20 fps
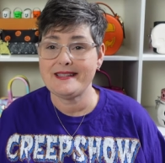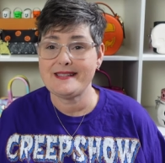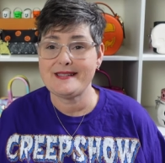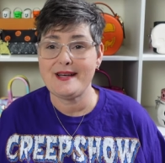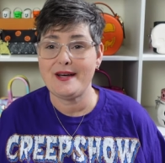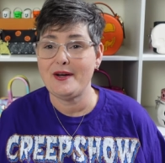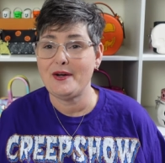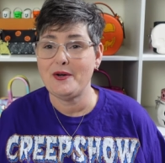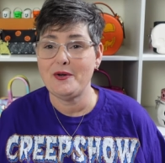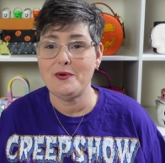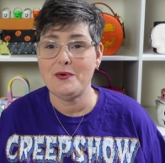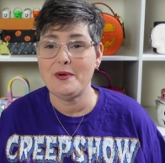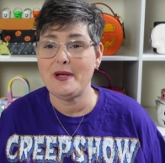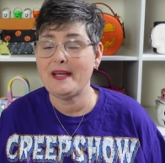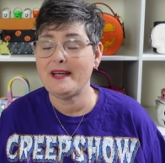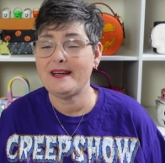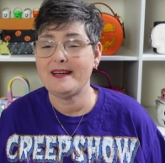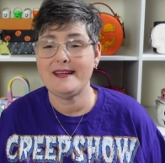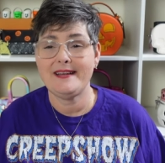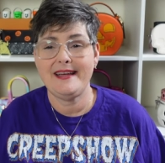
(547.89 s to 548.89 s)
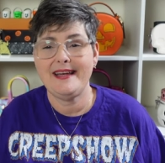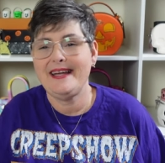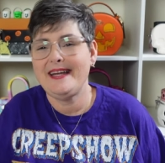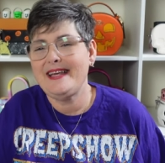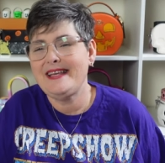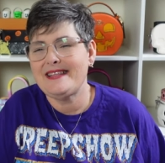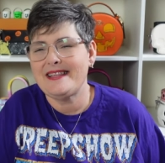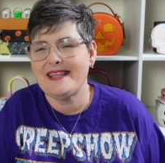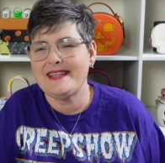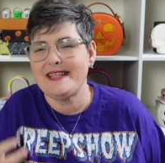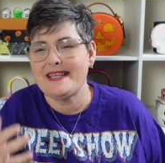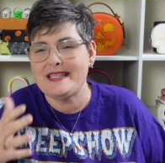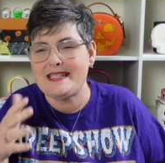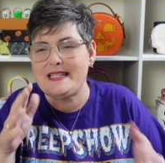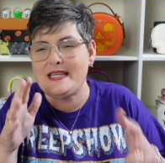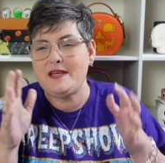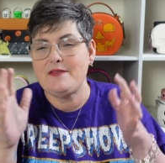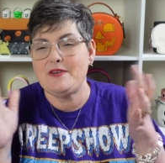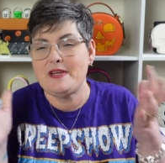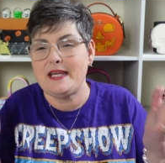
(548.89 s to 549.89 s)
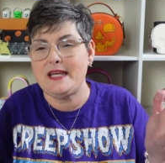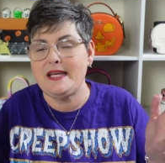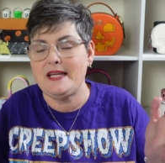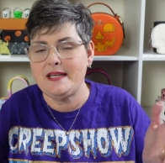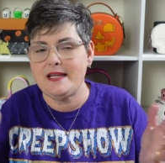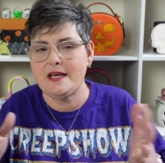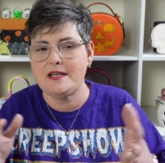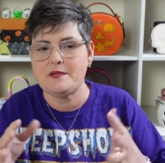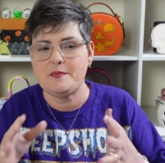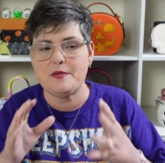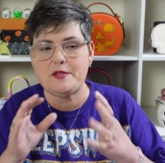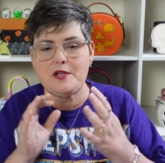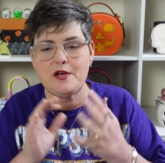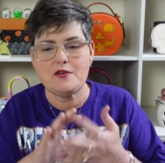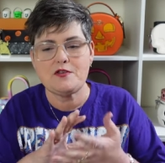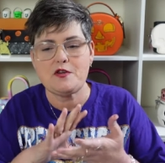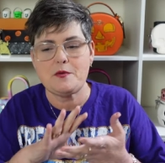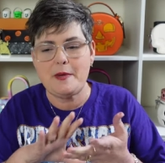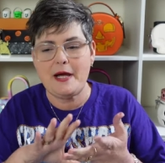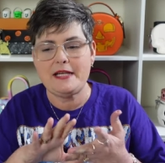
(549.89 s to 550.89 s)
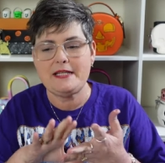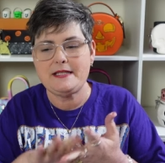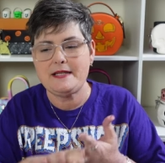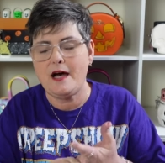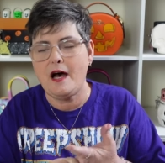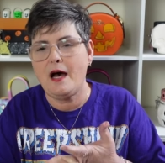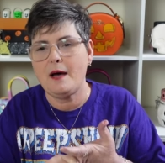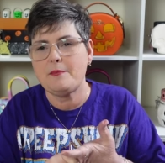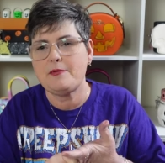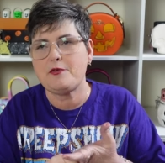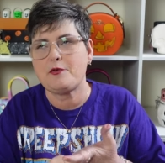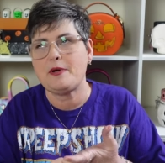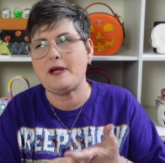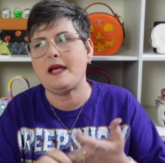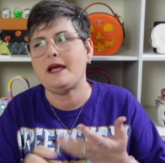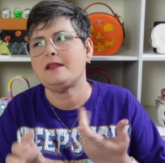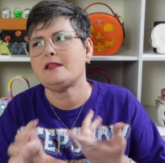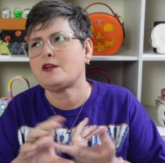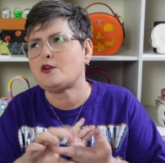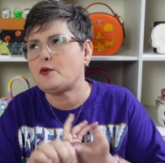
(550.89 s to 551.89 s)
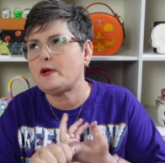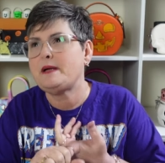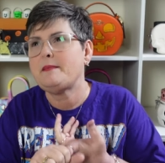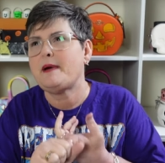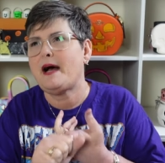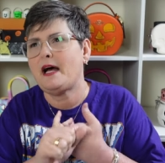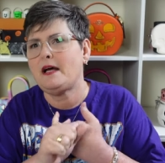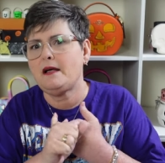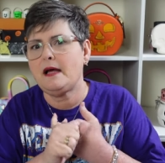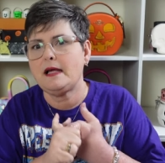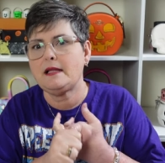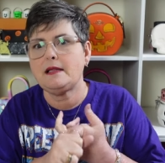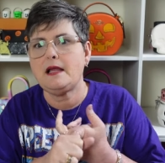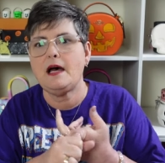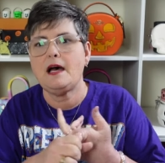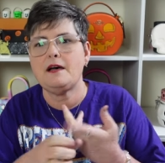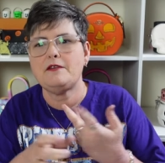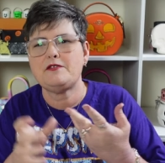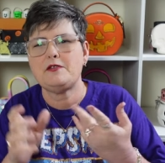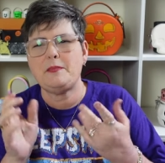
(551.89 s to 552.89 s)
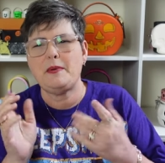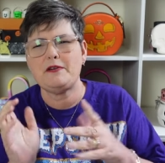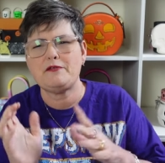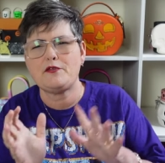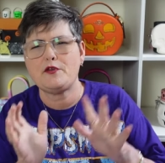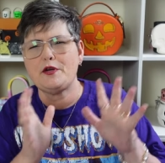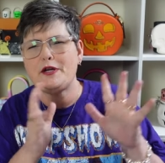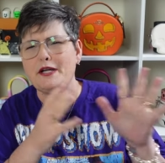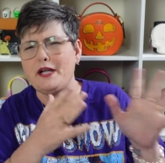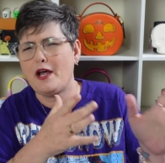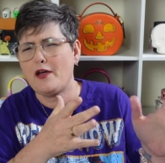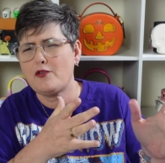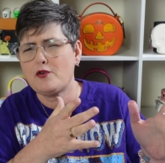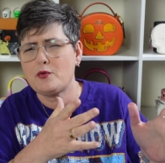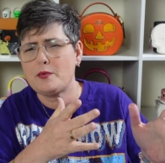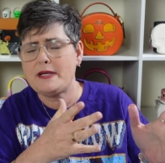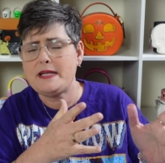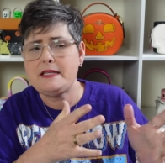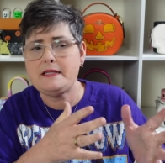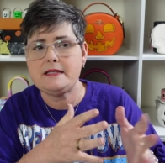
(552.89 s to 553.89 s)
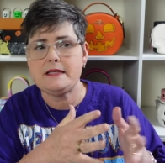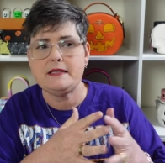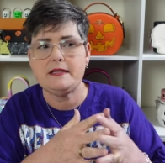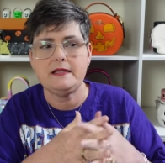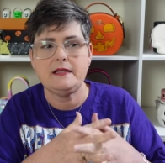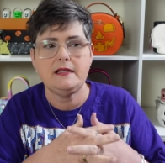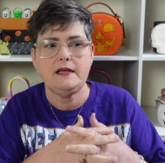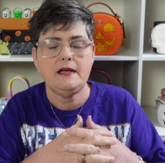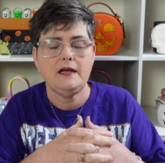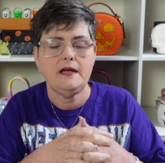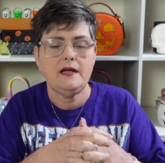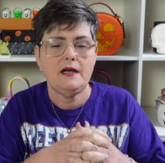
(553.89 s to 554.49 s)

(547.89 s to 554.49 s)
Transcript: So anything that Stephen King does, but those are my top three. And The Green Mile I loved, but for another reason.